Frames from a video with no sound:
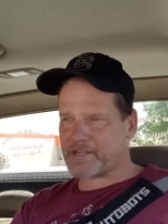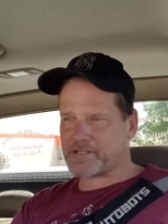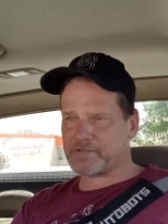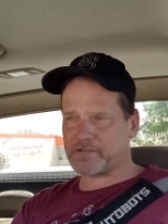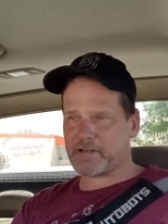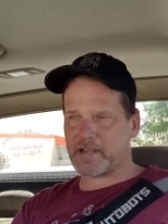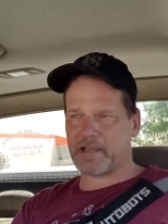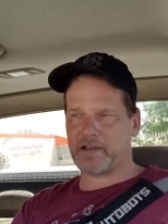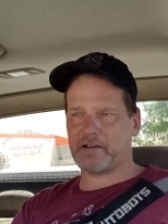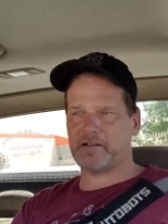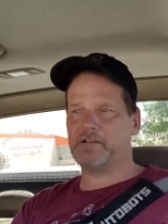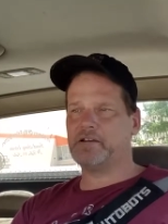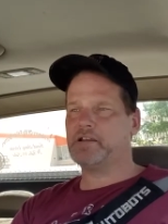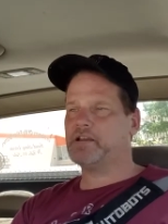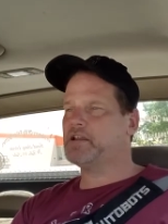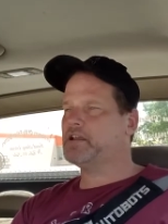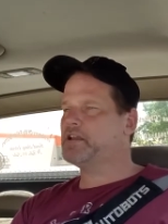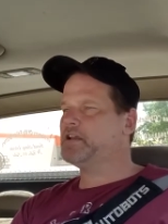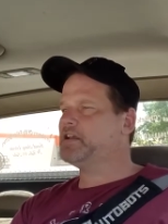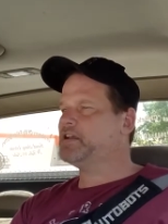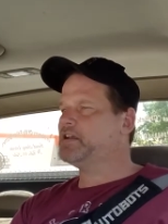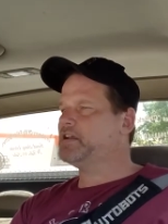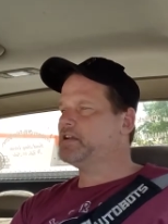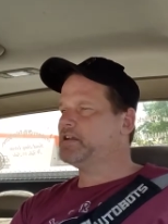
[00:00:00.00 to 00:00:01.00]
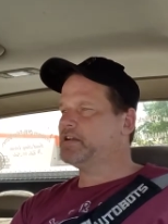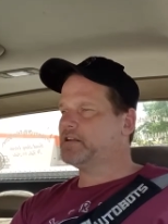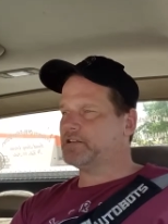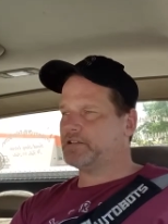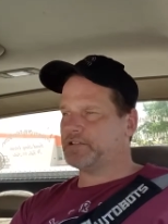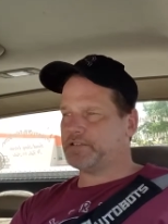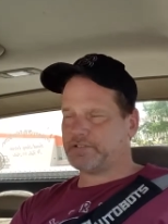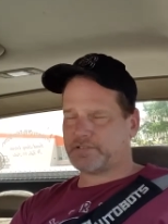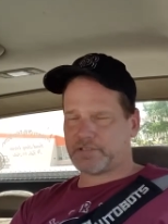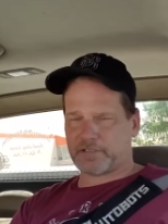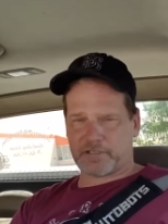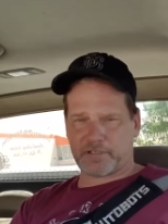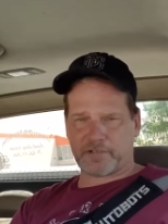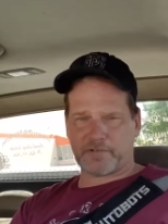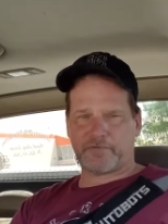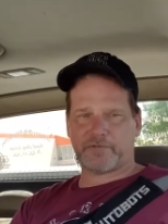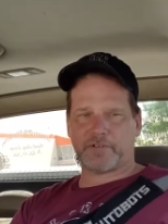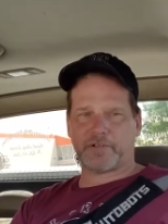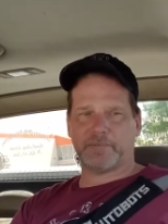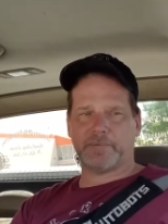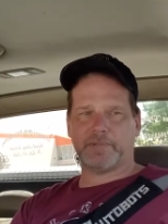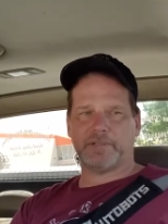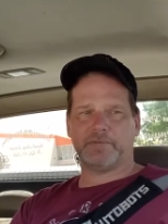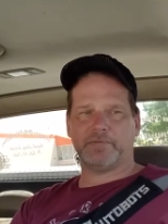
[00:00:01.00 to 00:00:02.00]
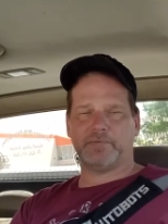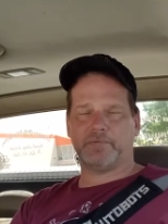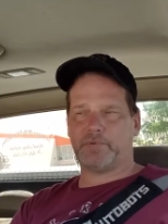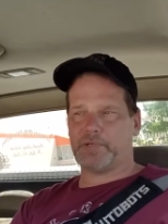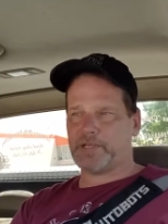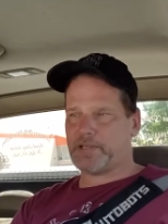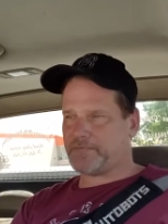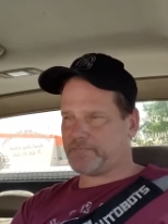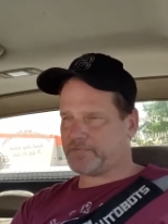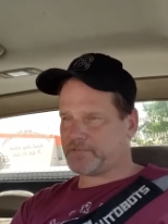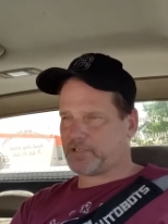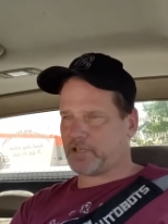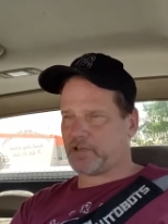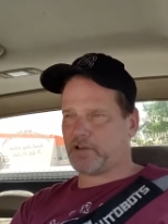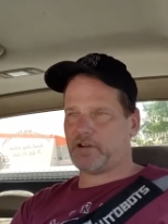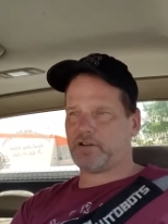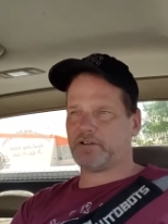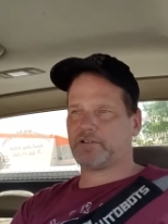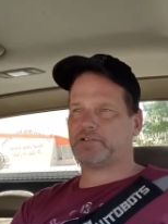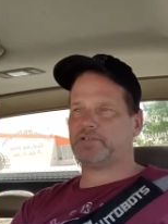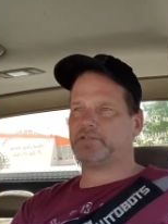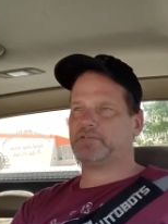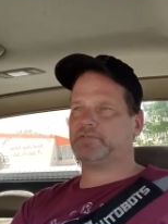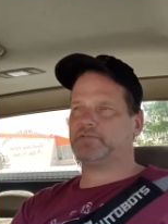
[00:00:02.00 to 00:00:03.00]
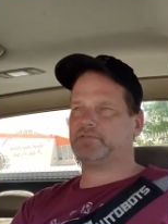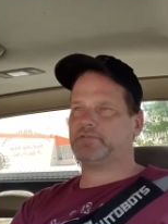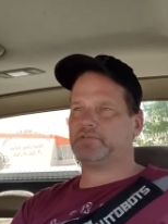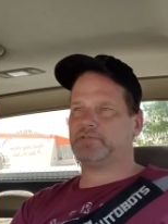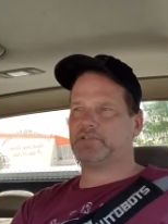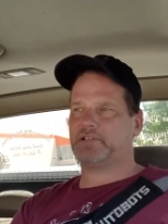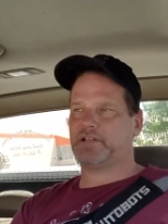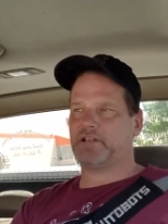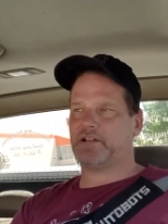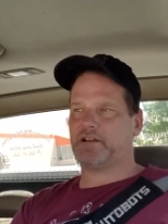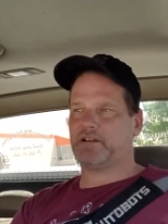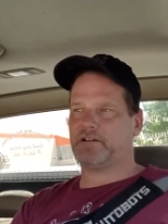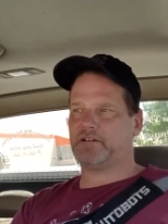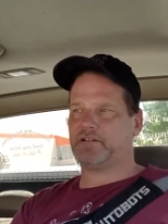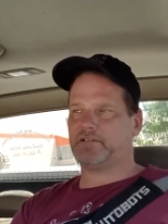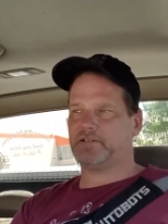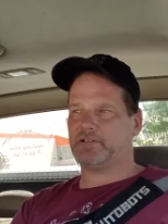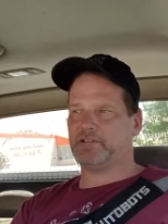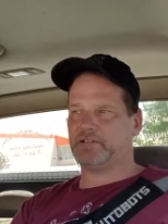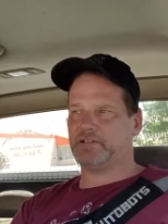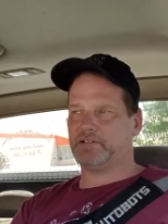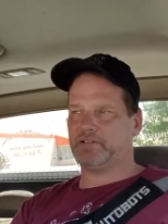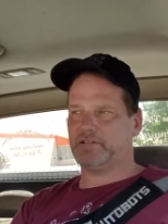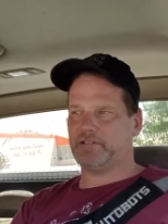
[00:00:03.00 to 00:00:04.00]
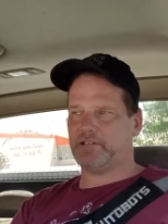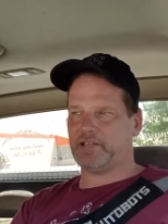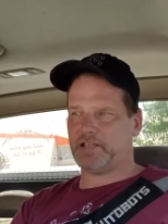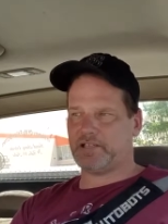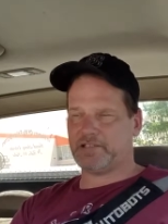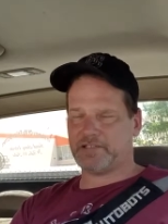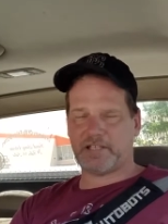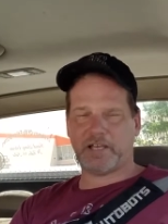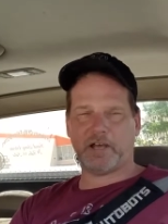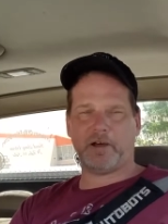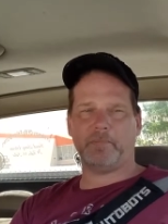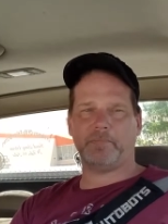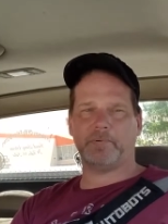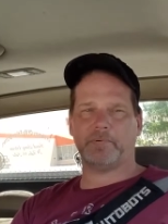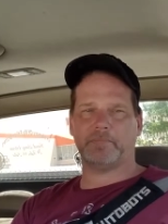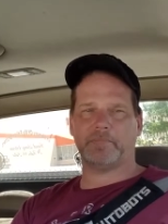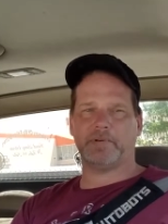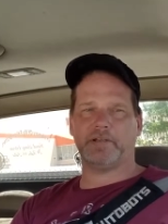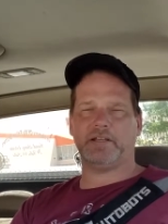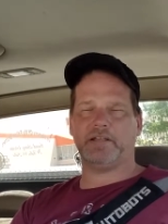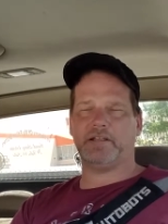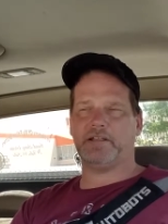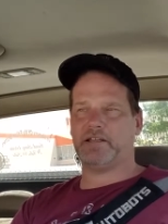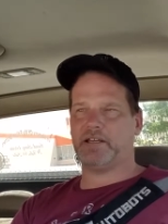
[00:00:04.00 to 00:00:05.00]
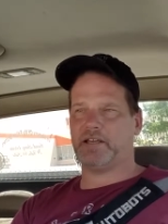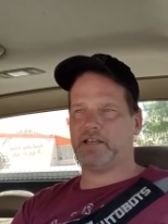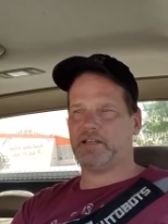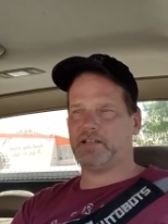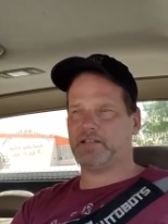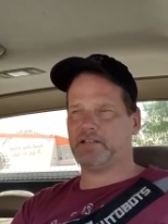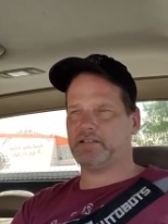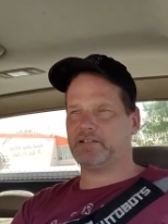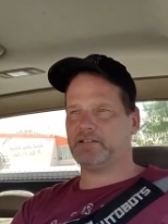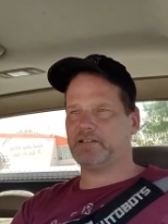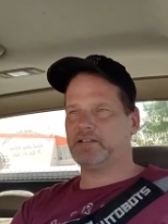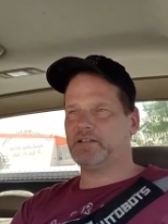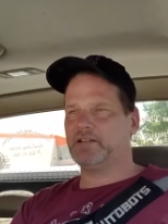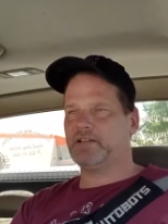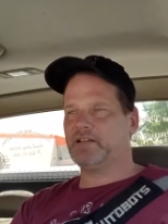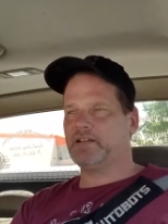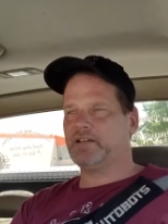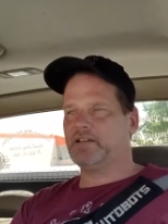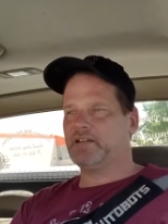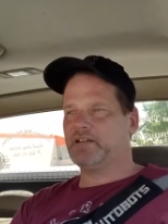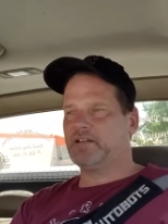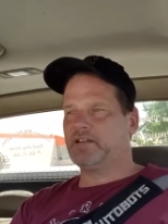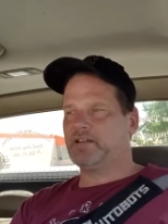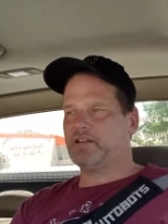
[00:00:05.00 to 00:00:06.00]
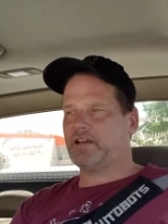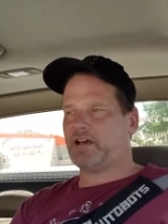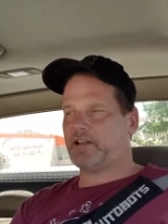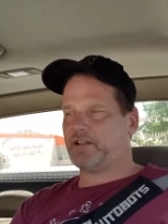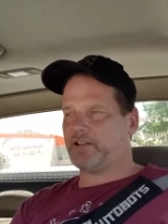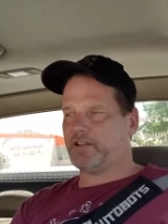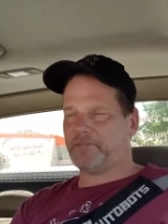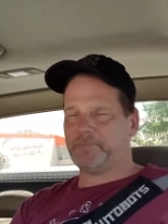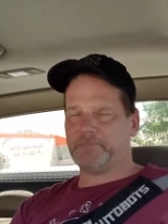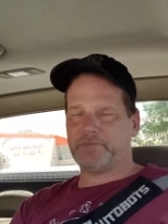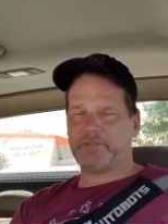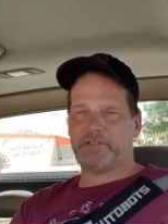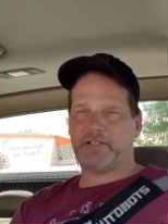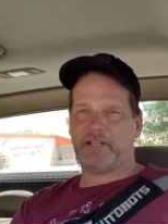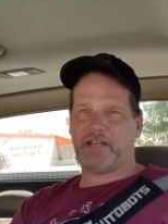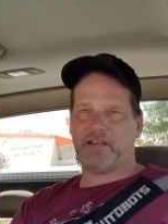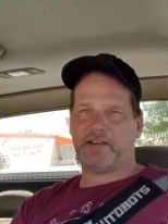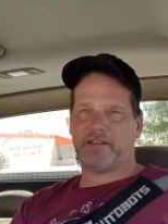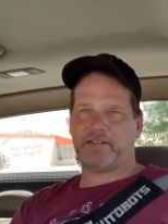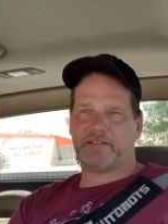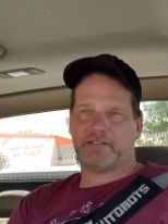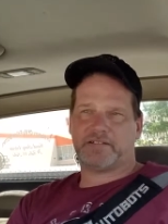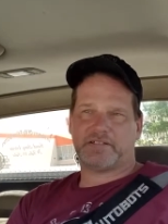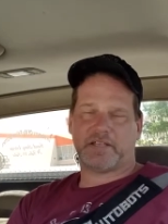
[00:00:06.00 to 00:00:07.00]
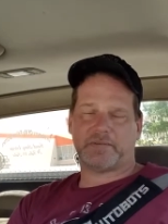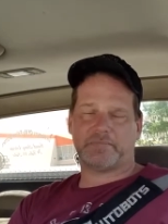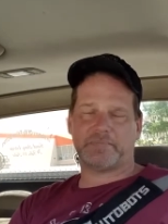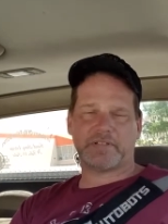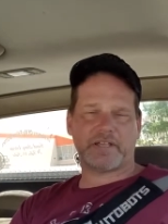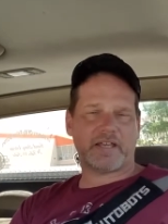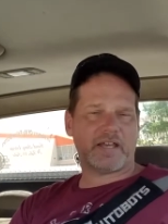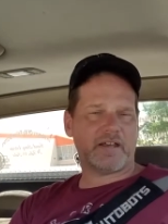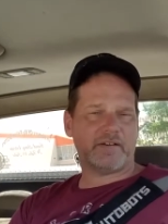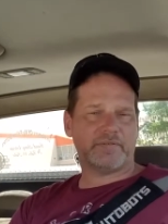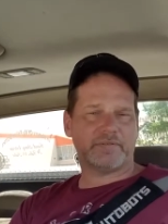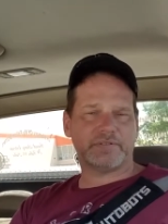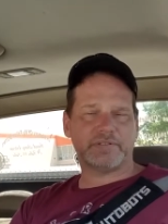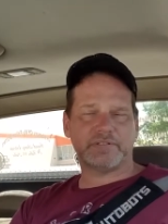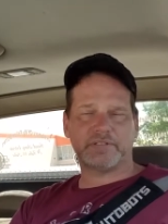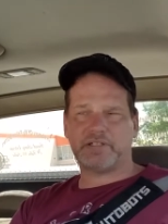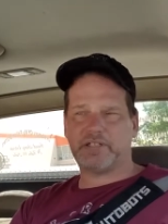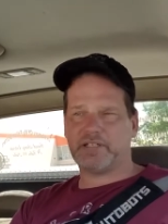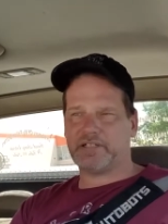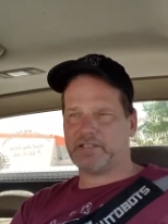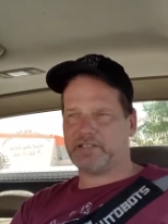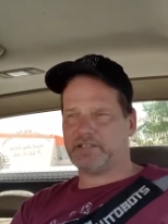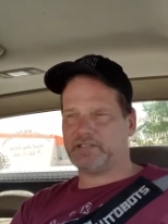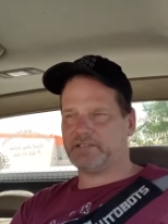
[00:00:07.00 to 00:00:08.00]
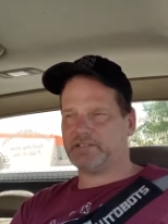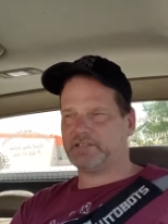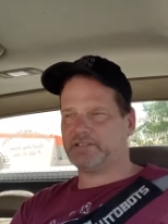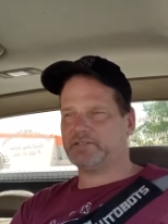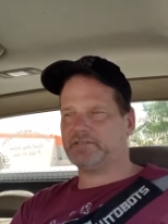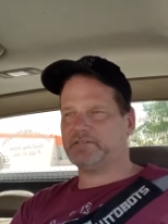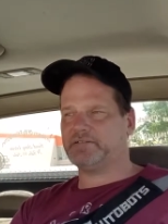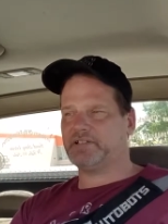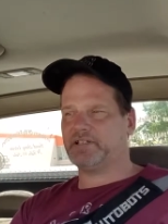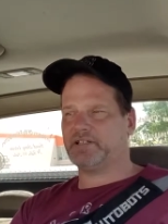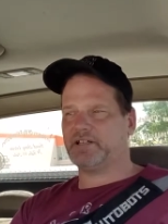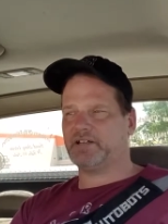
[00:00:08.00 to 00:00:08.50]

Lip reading: now, he's learned from it. We've talked, and he's helping me, and I love him to death. His name's Kevin, and